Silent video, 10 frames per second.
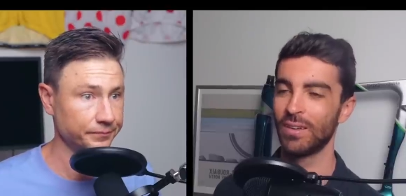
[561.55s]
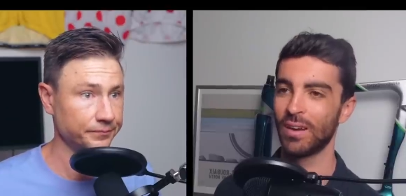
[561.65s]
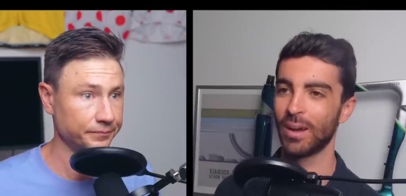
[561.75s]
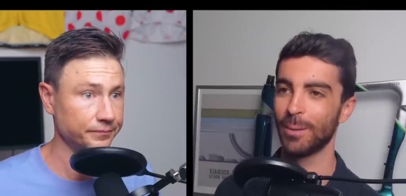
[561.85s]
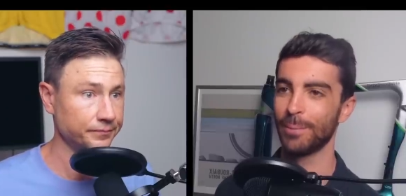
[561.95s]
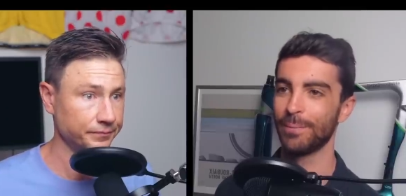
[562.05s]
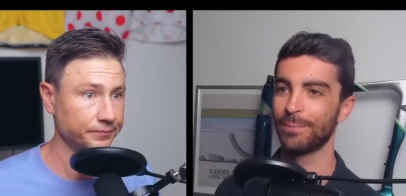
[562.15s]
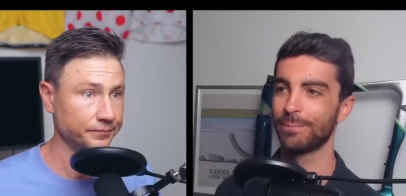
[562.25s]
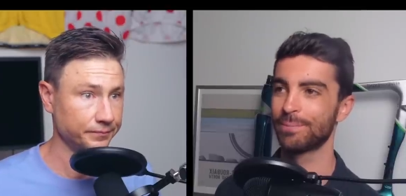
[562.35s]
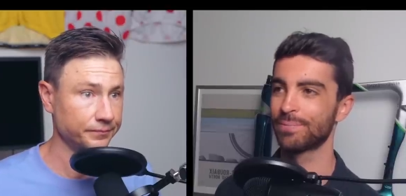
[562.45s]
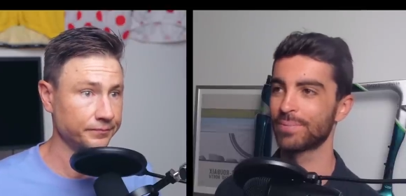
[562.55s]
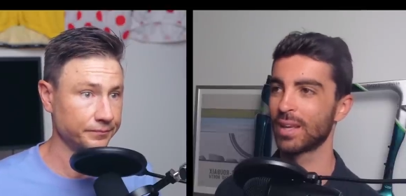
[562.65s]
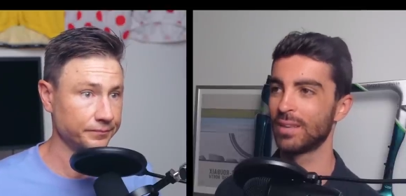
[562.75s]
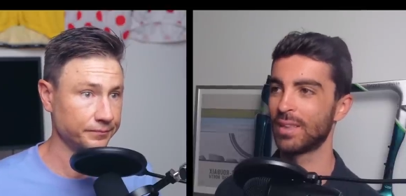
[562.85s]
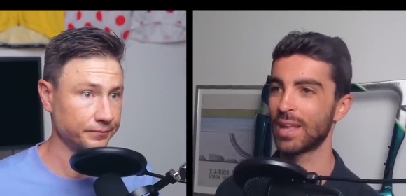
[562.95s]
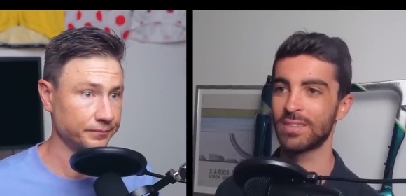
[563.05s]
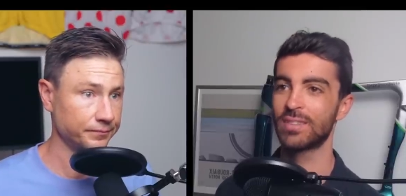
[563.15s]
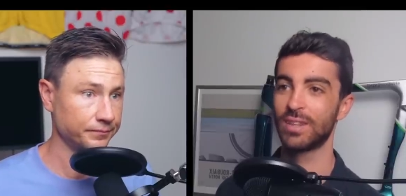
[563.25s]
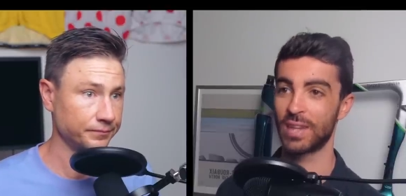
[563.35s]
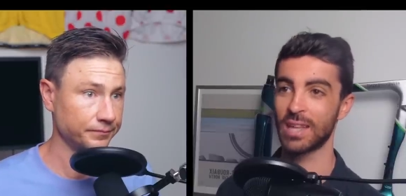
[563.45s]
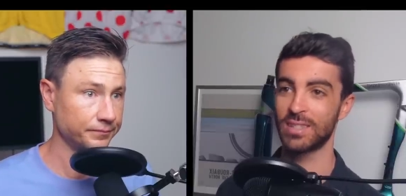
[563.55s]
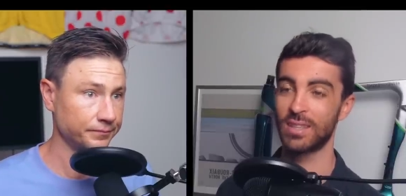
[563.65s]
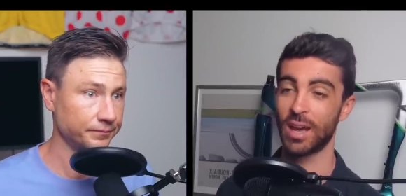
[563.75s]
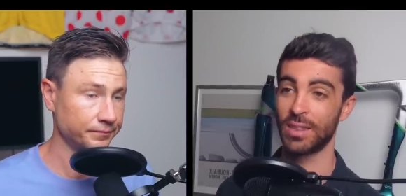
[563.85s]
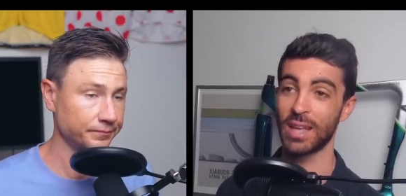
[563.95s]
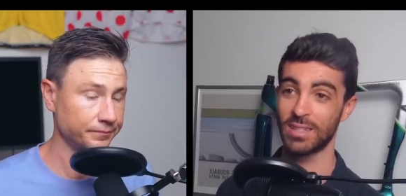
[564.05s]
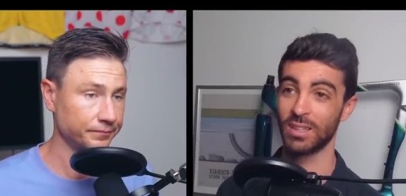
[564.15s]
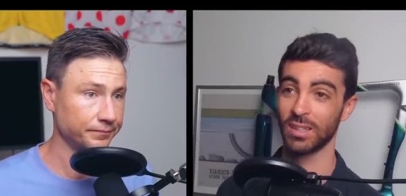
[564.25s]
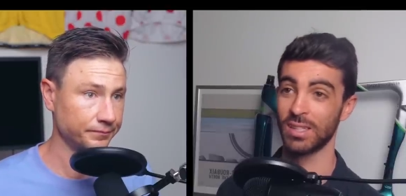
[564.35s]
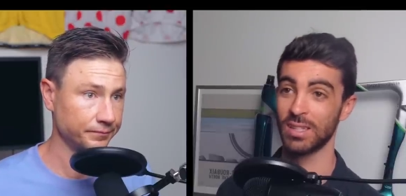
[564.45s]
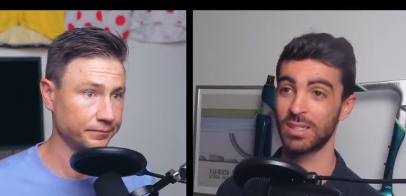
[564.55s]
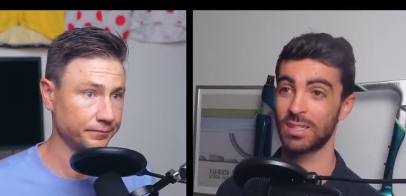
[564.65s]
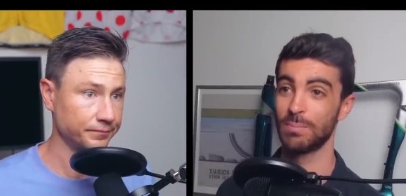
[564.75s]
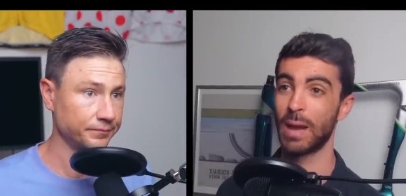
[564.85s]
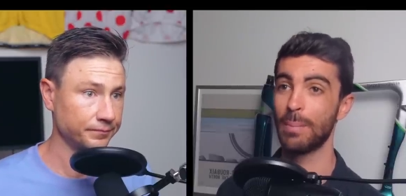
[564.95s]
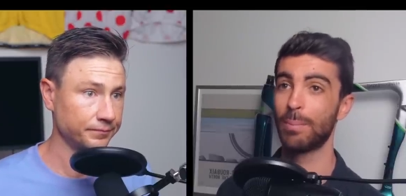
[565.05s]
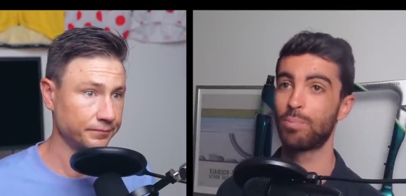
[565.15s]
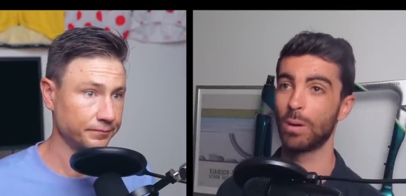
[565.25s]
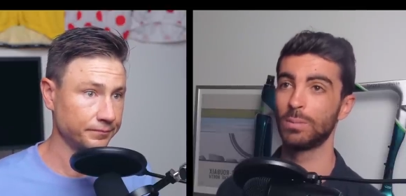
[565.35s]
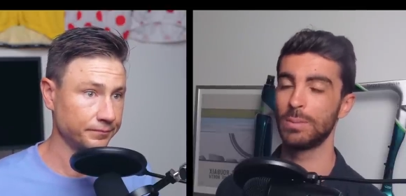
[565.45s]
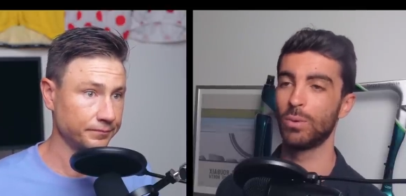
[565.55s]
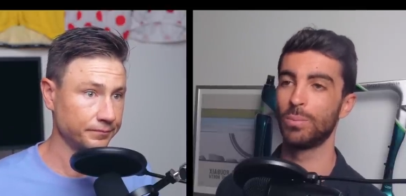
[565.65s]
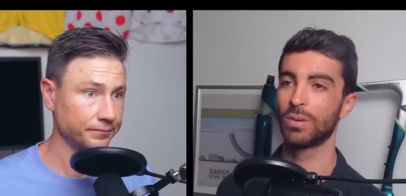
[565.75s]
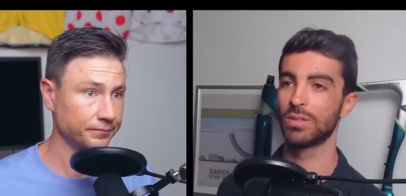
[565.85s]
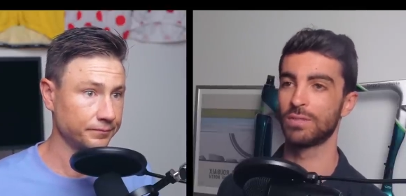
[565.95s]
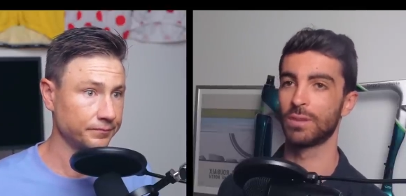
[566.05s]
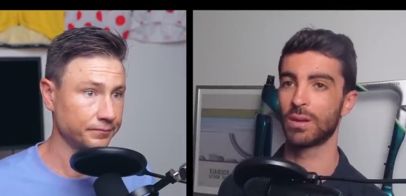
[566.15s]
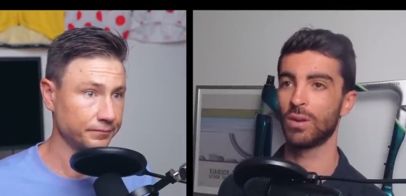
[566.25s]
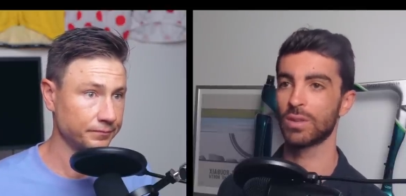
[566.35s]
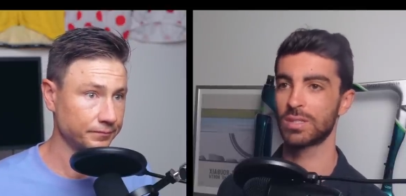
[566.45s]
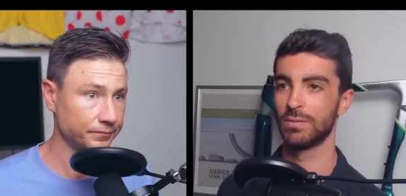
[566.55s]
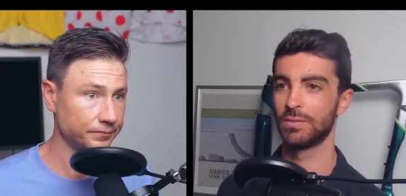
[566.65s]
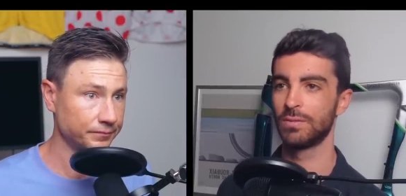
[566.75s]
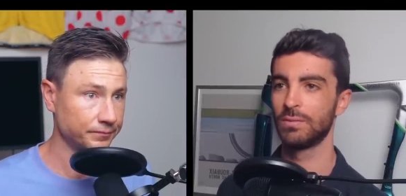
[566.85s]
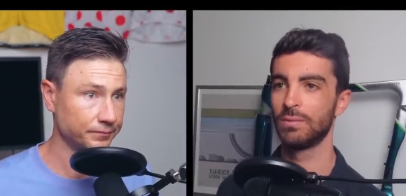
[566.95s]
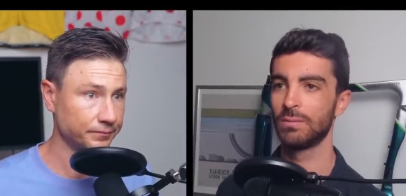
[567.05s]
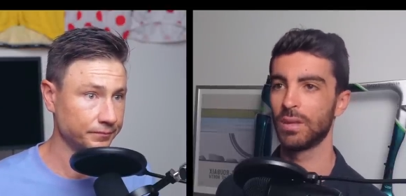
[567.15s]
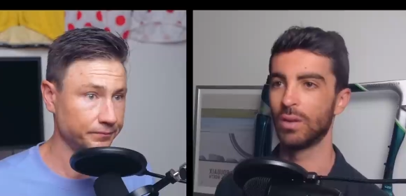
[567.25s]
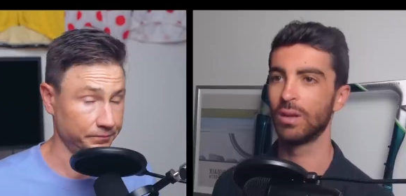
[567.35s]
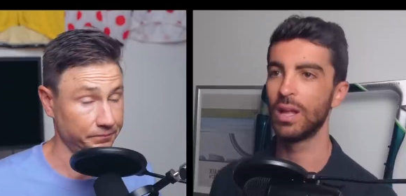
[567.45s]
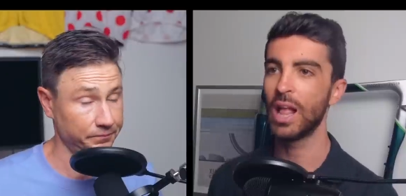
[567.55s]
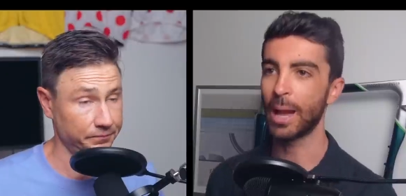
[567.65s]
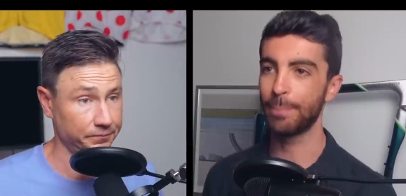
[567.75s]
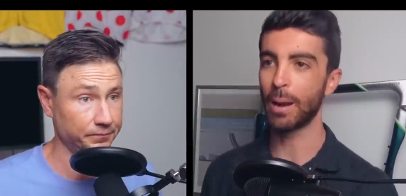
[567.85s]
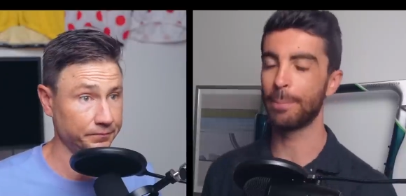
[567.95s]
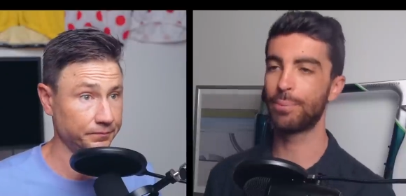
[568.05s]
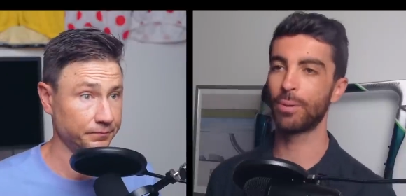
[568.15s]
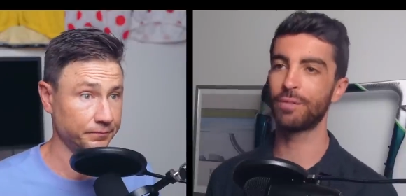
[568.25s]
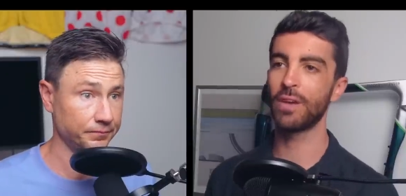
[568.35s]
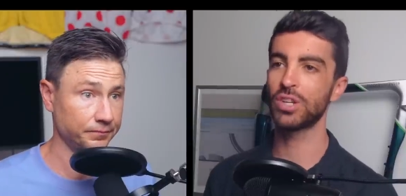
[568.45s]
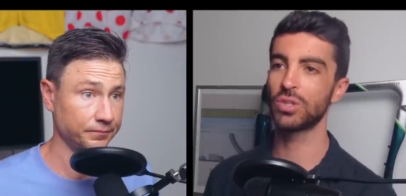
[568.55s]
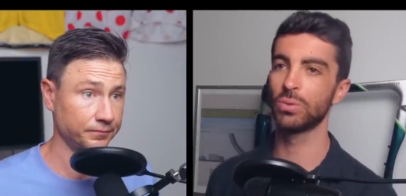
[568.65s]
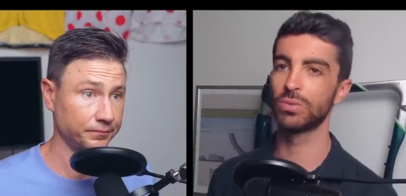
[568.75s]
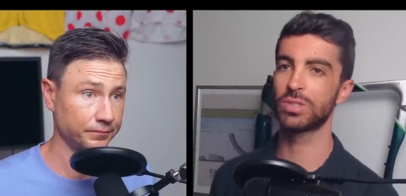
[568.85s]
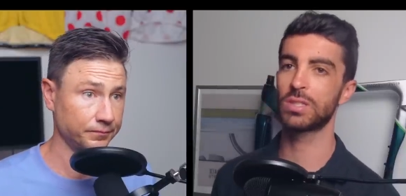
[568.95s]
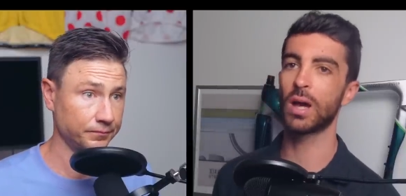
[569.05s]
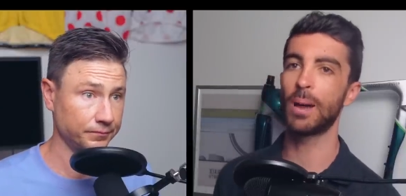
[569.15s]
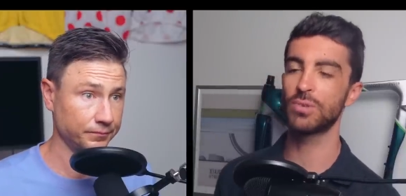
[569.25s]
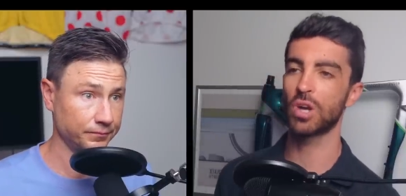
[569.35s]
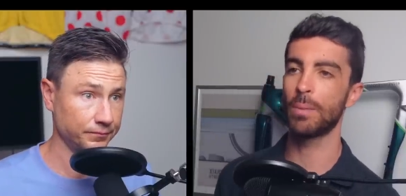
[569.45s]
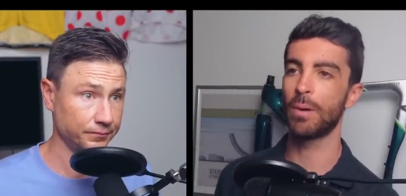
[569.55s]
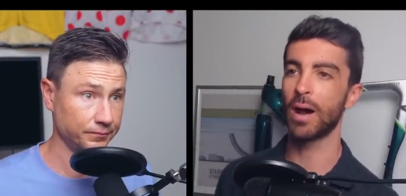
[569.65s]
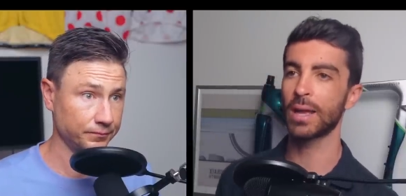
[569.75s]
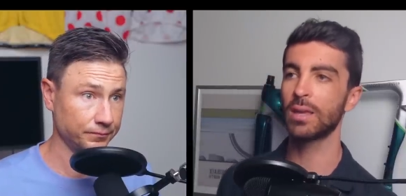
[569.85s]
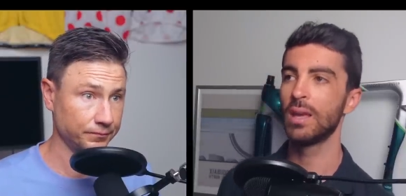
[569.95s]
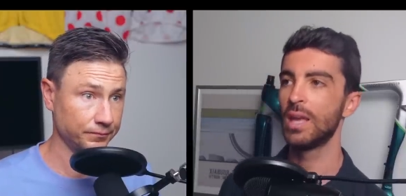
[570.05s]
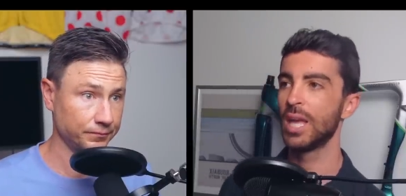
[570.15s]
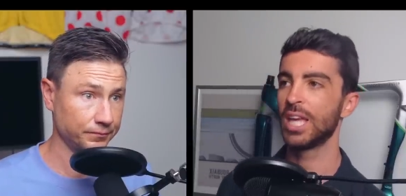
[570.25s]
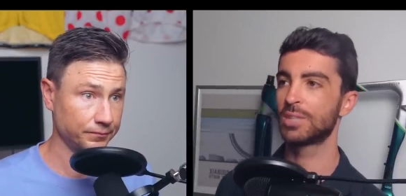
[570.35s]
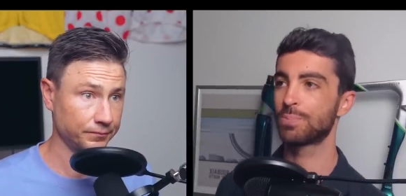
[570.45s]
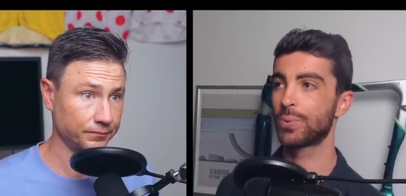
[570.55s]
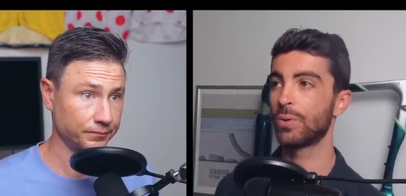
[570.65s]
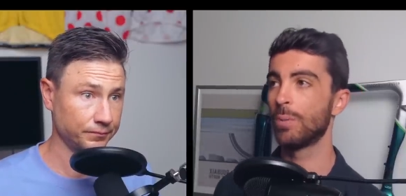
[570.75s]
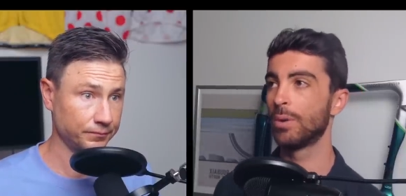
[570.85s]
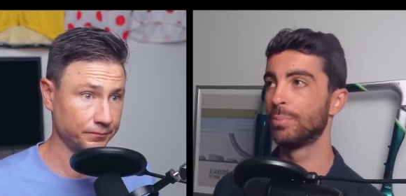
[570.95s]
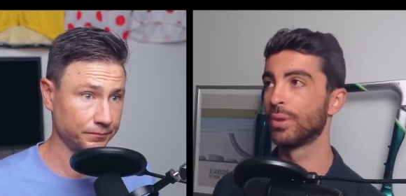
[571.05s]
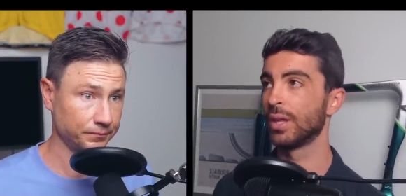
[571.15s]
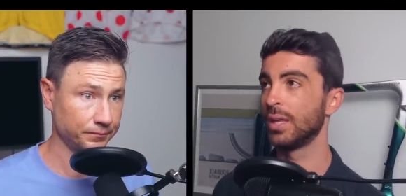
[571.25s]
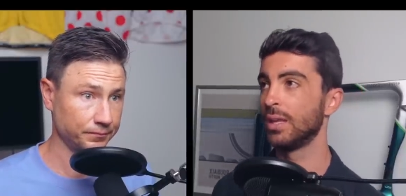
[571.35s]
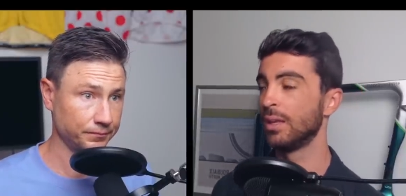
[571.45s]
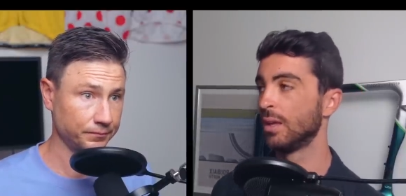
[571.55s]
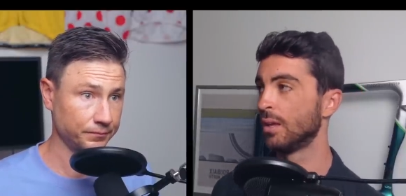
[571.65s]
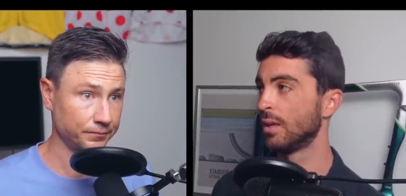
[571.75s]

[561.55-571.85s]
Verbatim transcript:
Speaker 1: Um, that's that's uh, that still exists. probably more because of the cost of you know a, a professional's time trial bike is probably